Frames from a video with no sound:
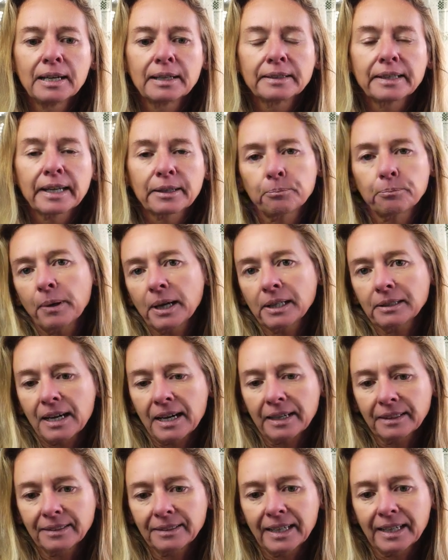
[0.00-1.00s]
that might
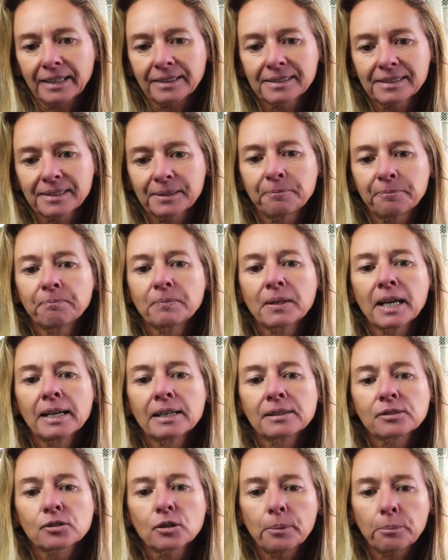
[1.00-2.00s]
like that.
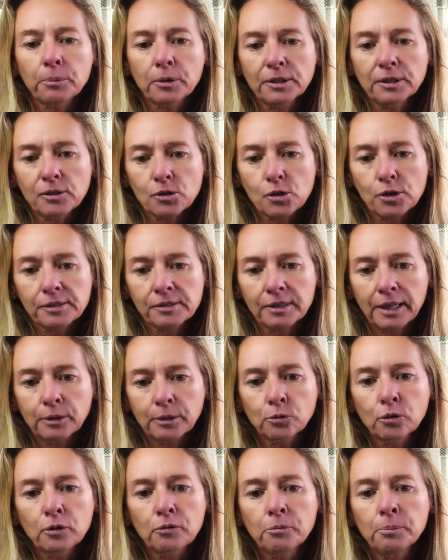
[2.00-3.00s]
So I'm going to
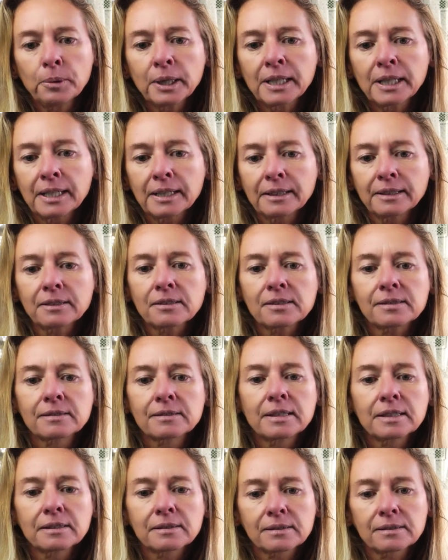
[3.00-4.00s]
start with beginners.
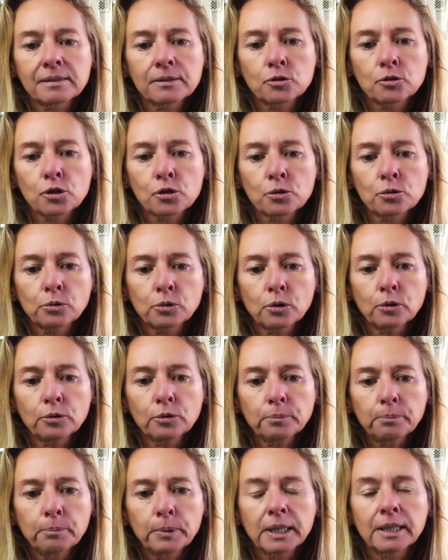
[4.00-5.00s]
This
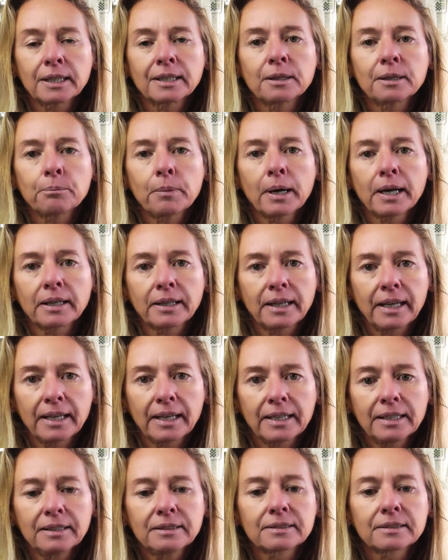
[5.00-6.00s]
two-tone beanie by
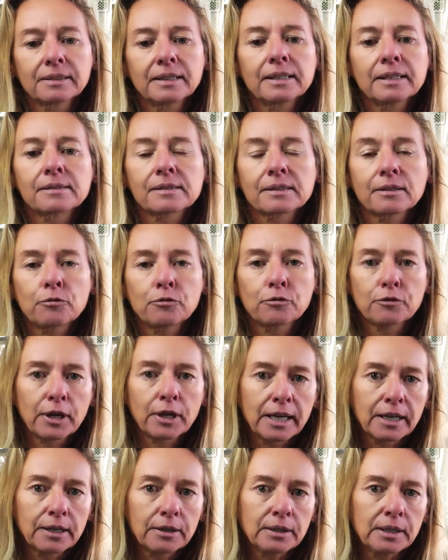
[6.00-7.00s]
Kate. It's a
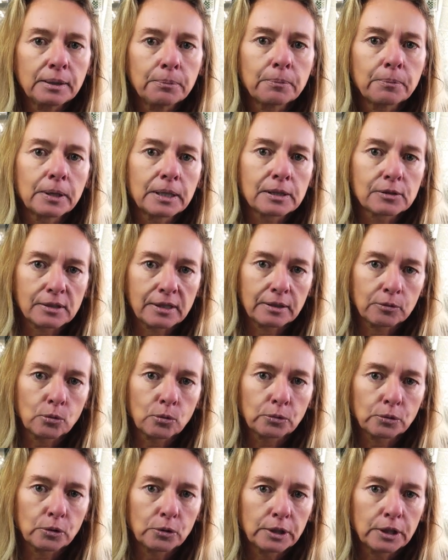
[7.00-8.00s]

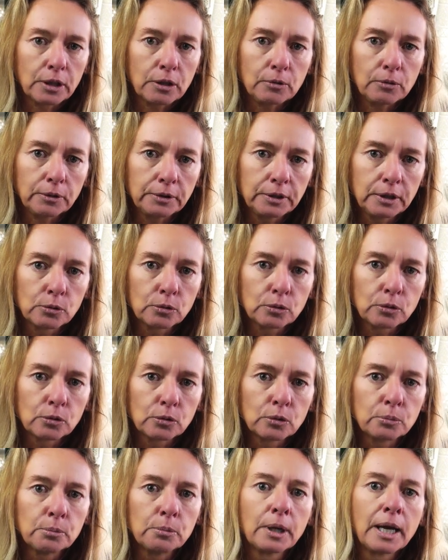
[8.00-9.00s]
tutorial on
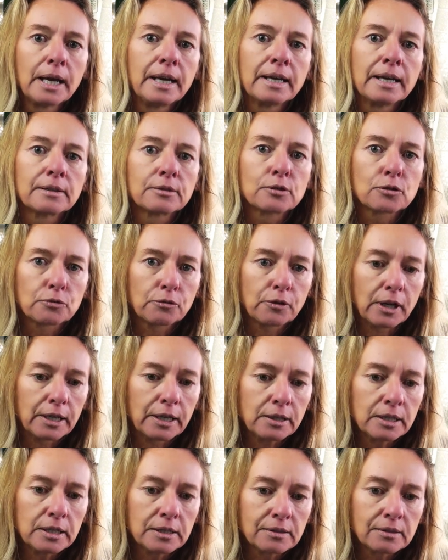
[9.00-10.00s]
YouTube. It's
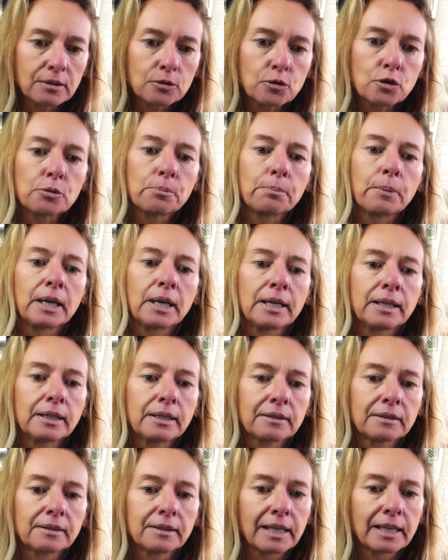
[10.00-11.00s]
very easy to
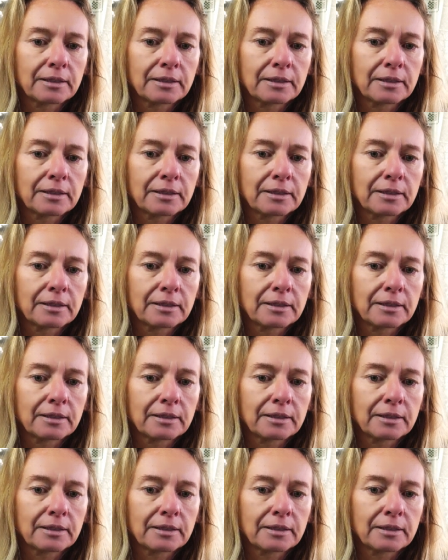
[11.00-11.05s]
make.